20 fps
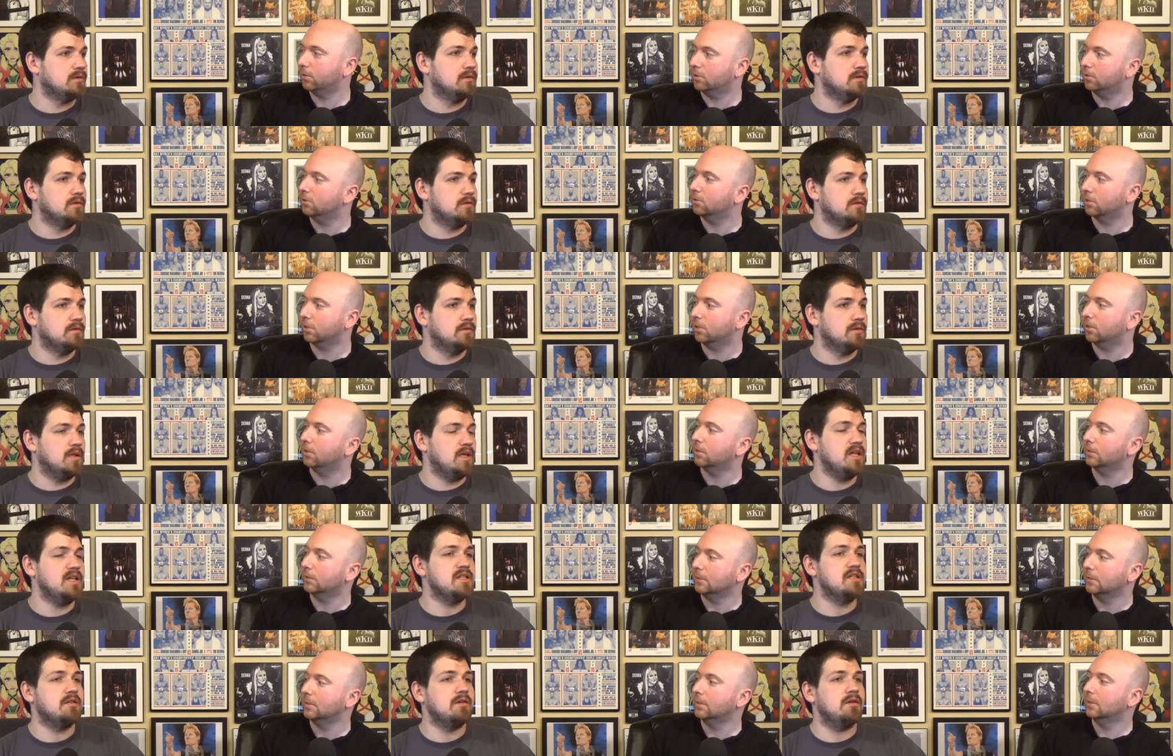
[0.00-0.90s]
Speaker 1: as you say.
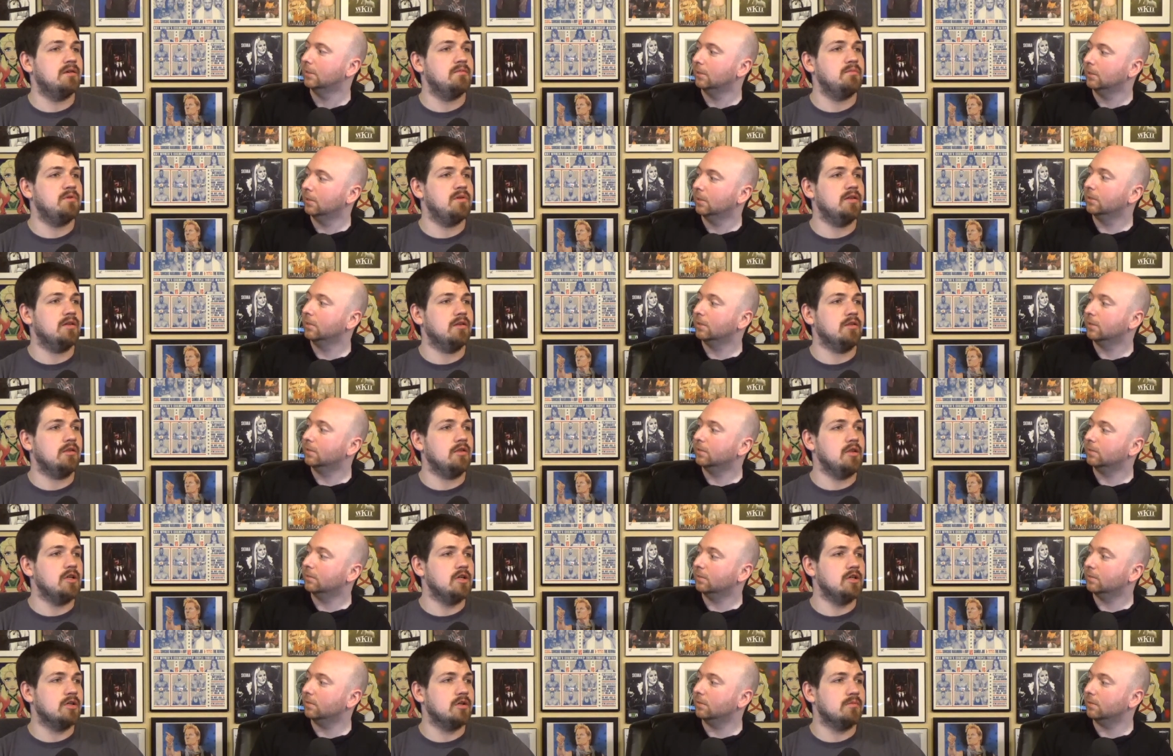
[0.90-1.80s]
It's gonna be a
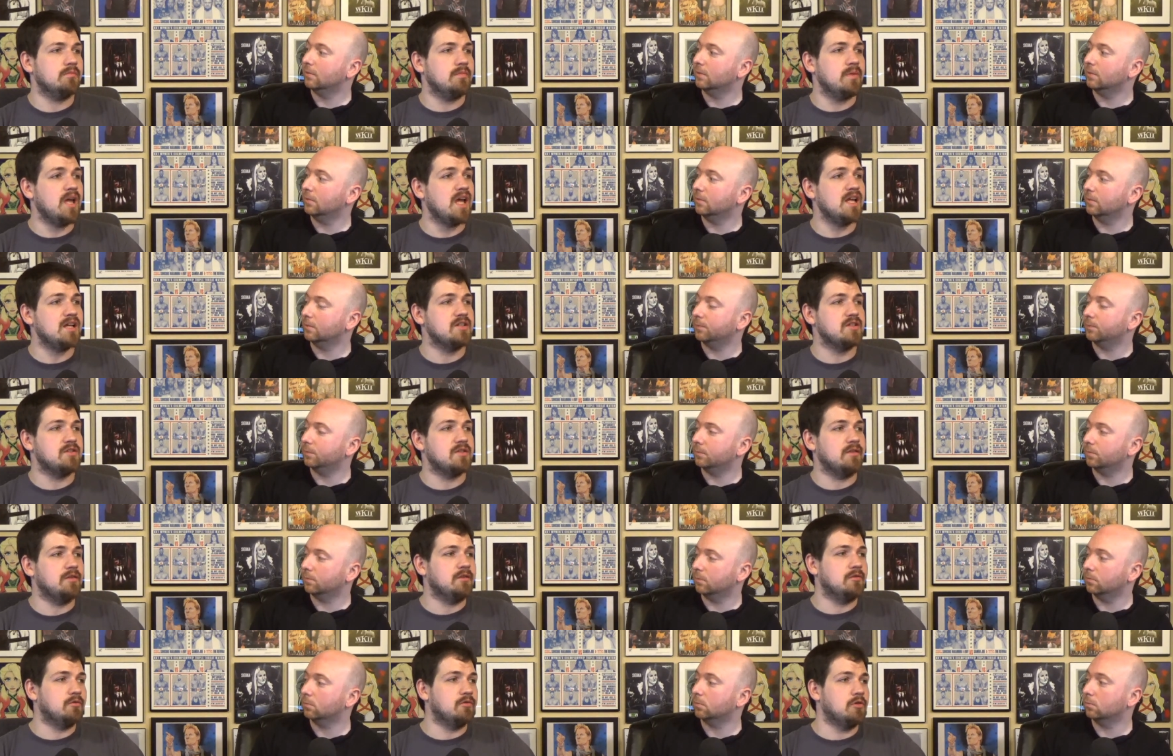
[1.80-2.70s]
longer match
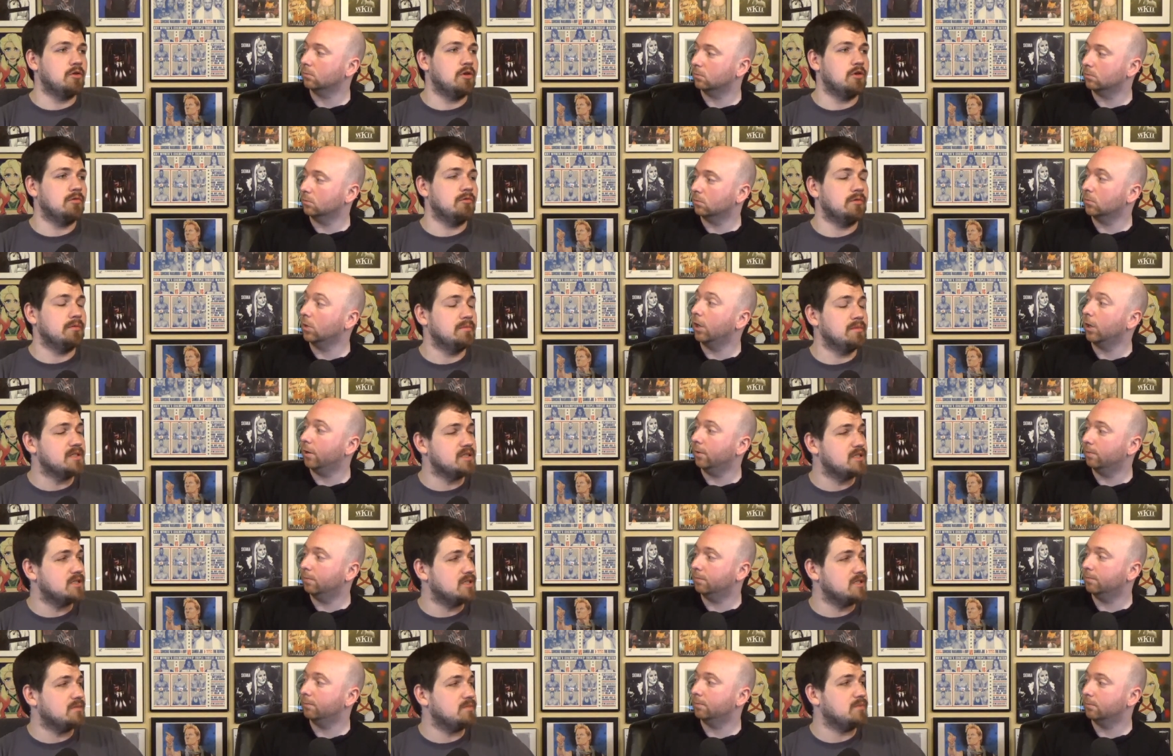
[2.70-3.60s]
than the Raw Women's yeah.
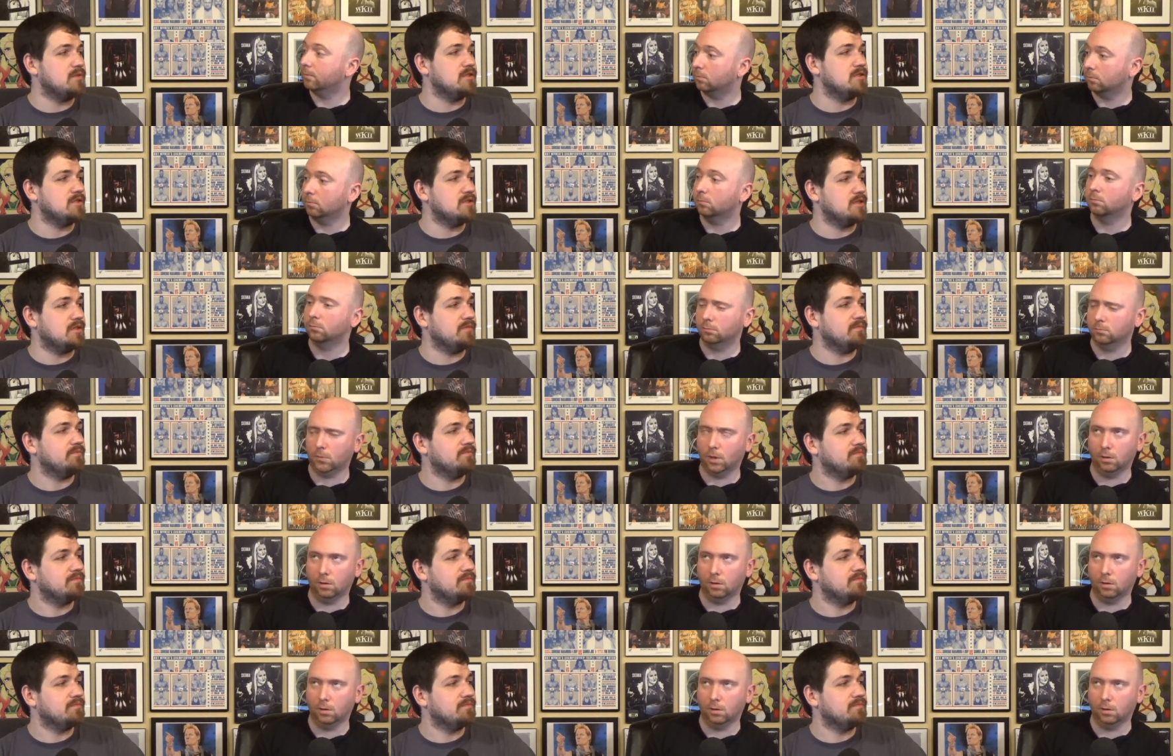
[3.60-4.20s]
Championship.